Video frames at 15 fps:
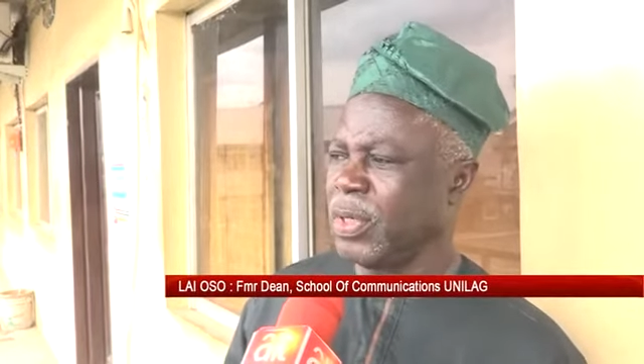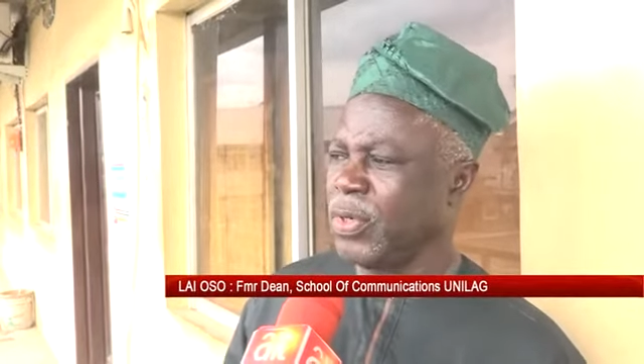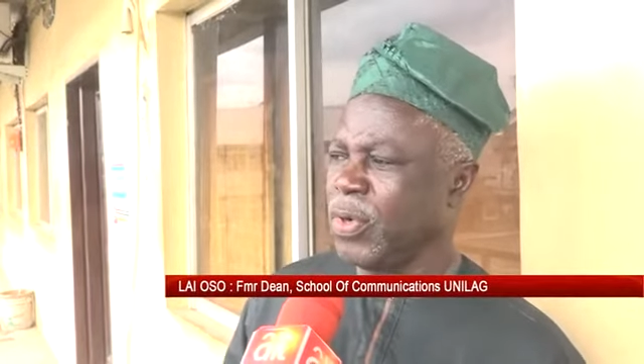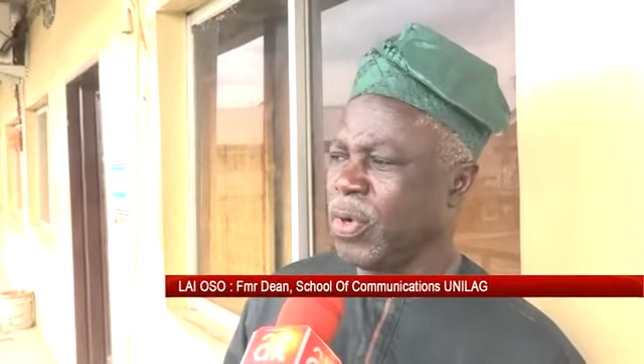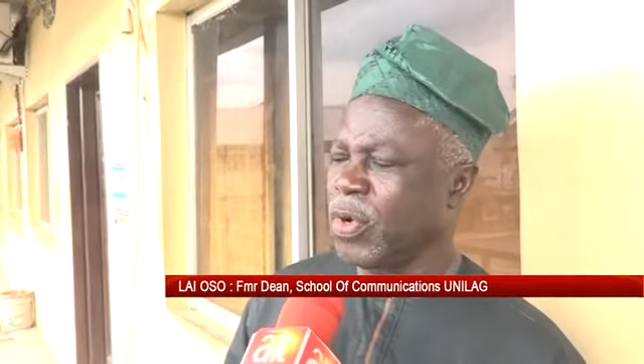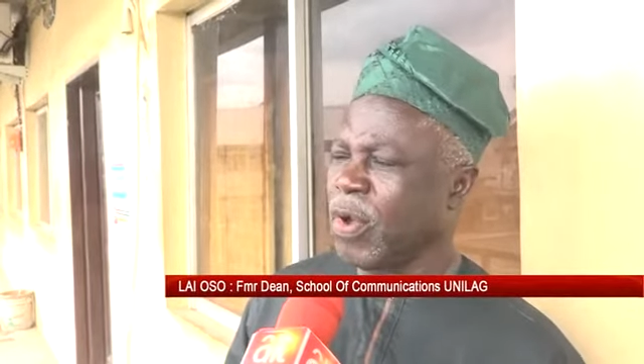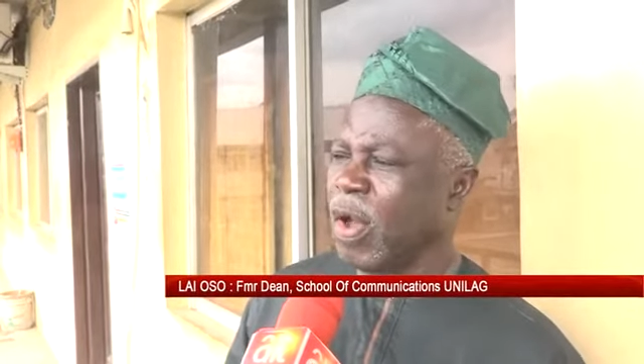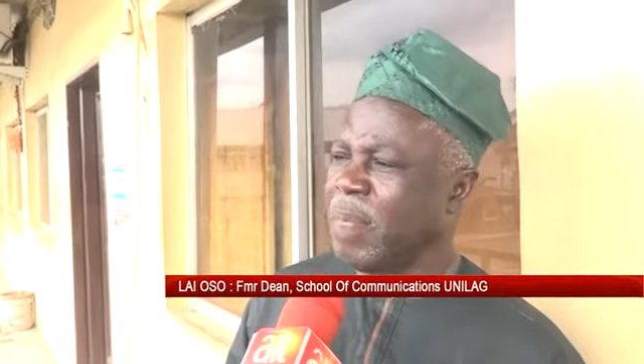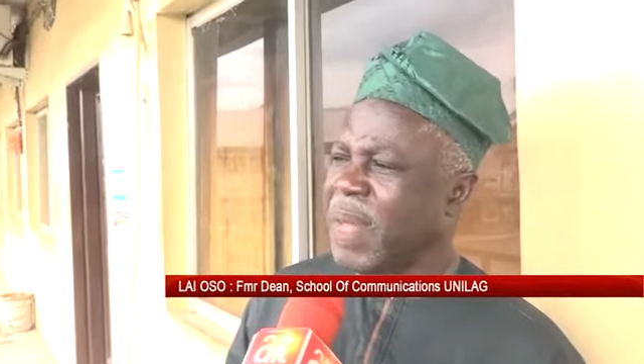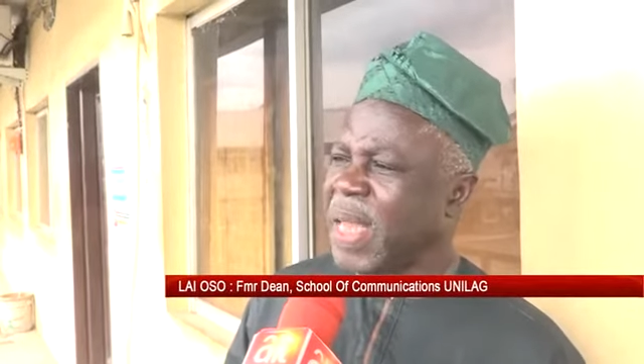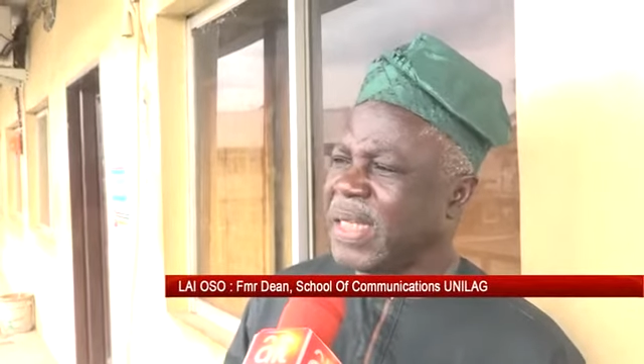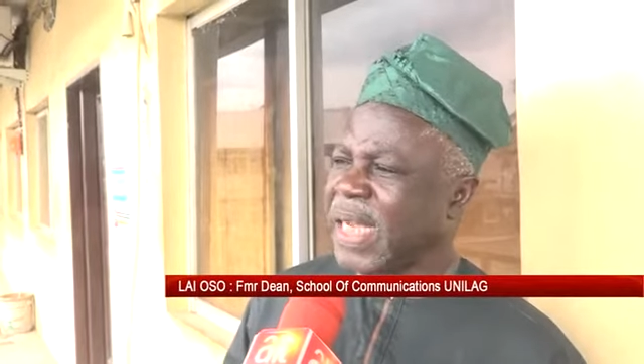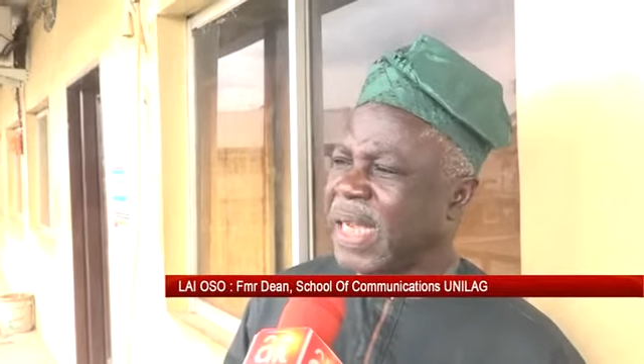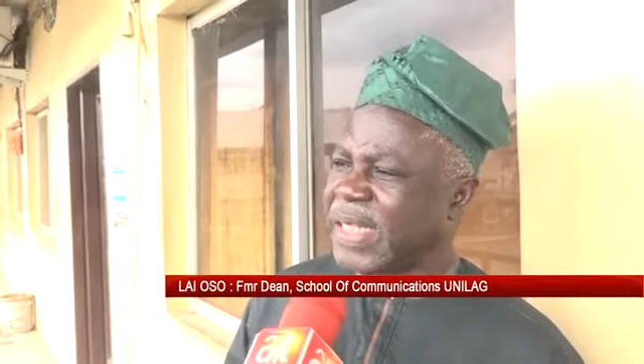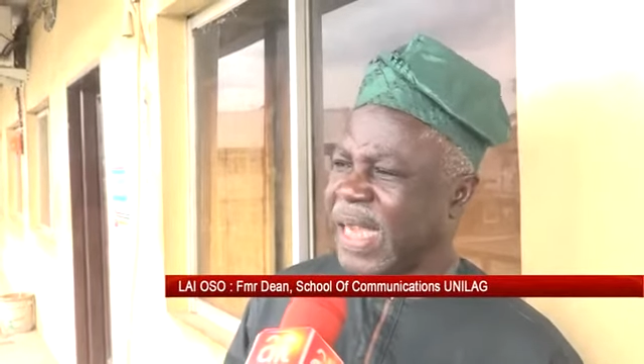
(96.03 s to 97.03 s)
you know,
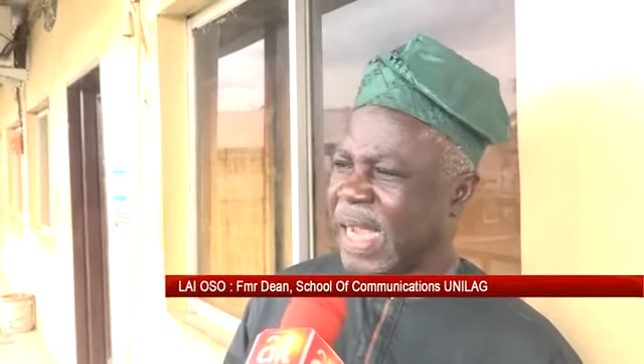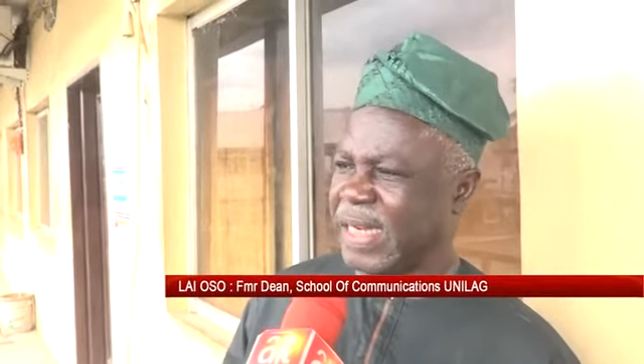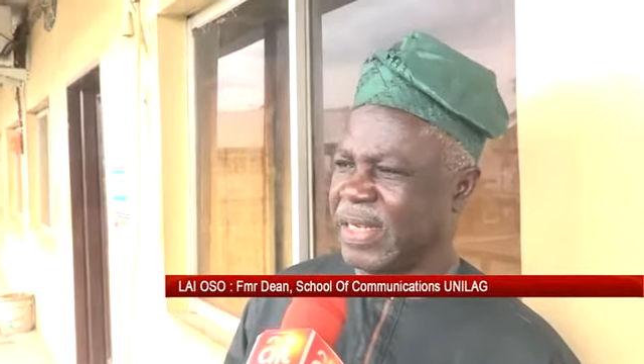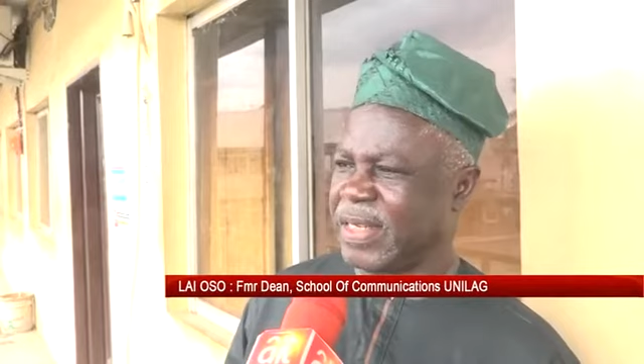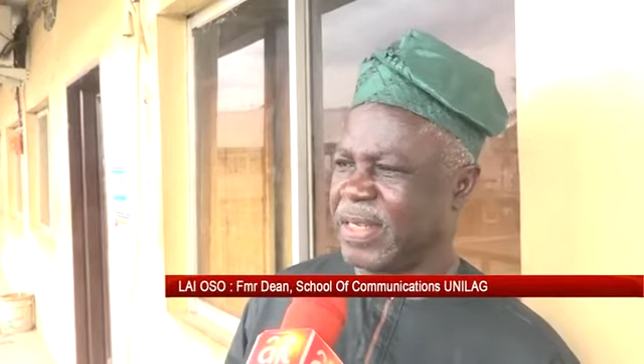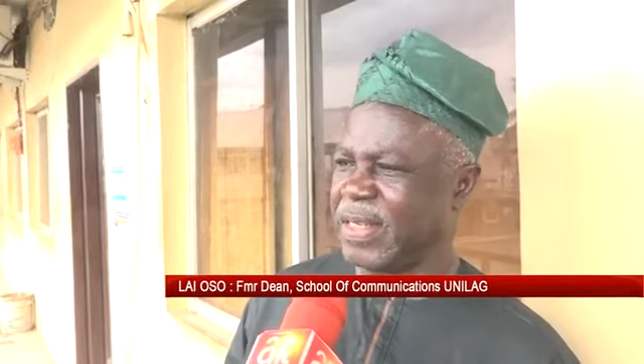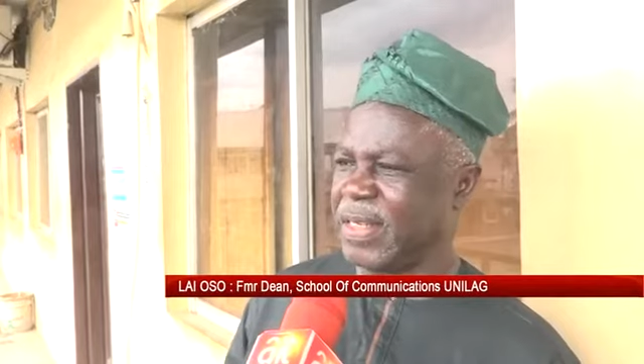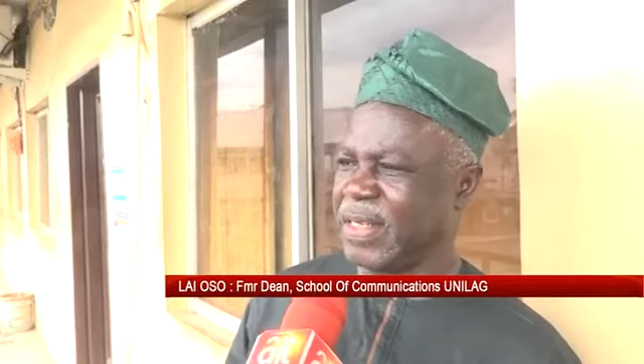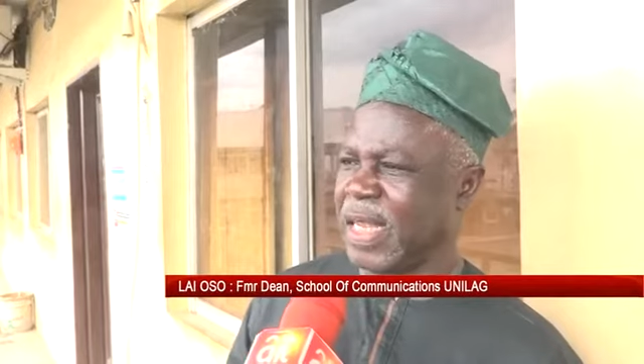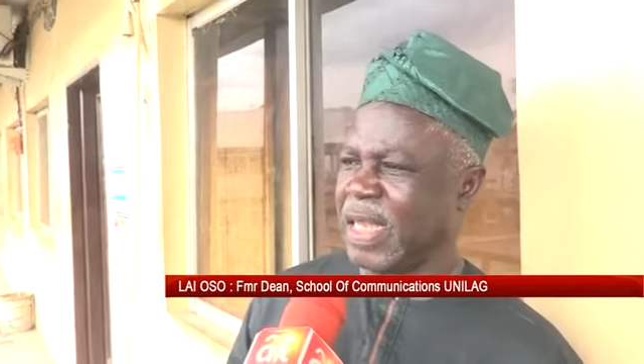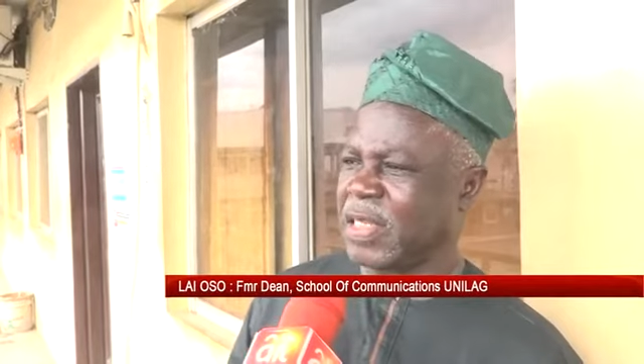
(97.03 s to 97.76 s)
government agents,